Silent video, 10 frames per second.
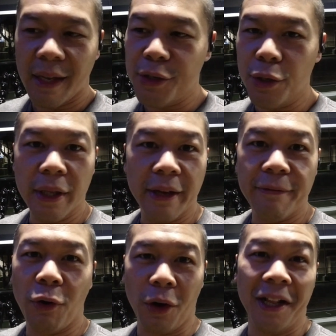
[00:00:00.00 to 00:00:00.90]
dude, at like
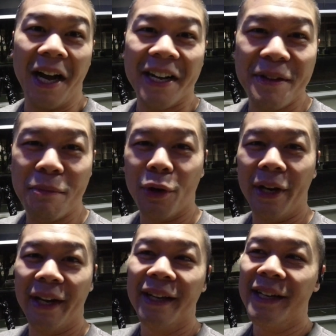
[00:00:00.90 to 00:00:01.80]
4 o'clock in the
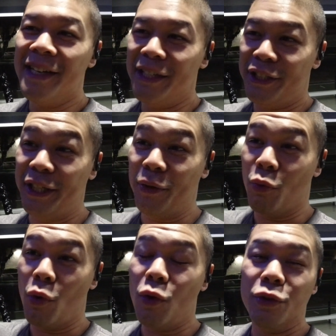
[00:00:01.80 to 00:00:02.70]
morning, she
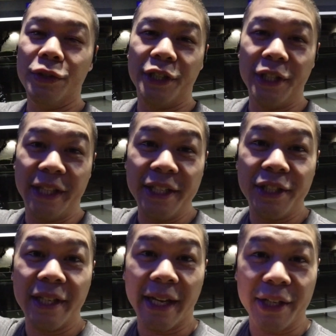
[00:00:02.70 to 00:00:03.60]
rolls, she thinks
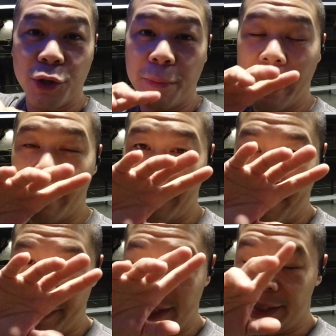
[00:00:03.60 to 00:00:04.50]
she's like a 2 pound
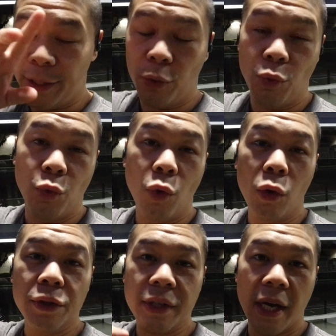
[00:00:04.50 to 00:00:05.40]
puppy still,
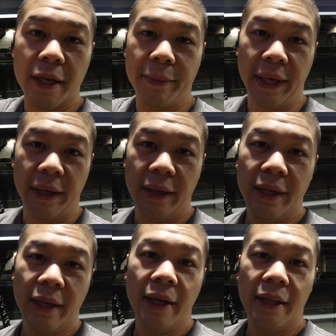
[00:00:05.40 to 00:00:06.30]
rolls onto me
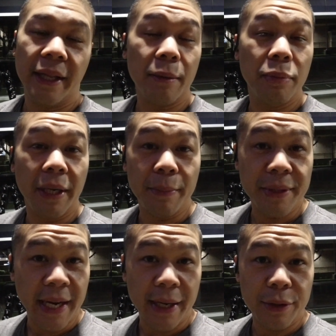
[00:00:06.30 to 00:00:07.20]
like a bloody
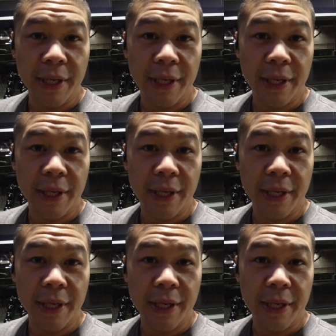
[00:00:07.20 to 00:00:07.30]
potato